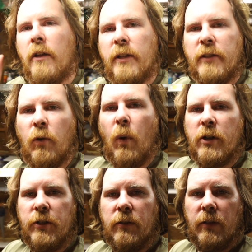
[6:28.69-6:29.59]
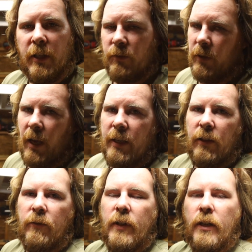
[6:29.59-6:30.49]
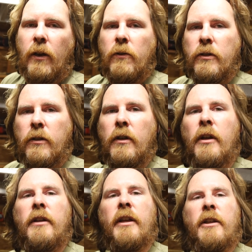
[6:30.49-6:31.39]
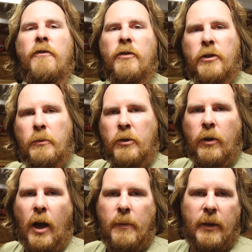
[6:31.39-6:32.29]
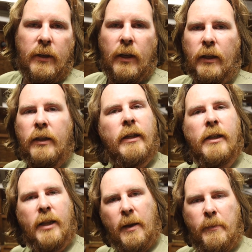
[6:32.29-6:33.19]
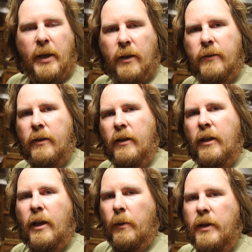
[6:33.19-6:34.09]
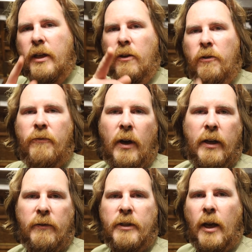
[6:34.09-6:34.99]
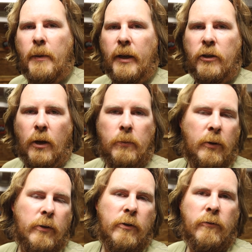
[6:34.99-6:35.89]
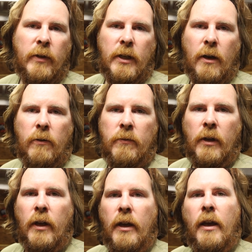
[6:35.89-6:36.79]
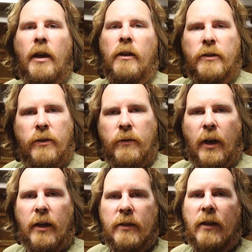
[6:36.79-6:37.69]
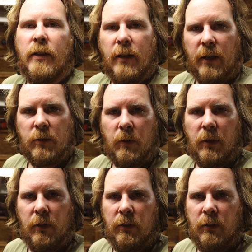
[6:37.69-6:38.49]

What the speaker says: Thanks for watching, thanks for liking the videos, thank you for subscribing and clicking that bell. That way you get notified every time I upload a new video, and I'll see you guys in the next one.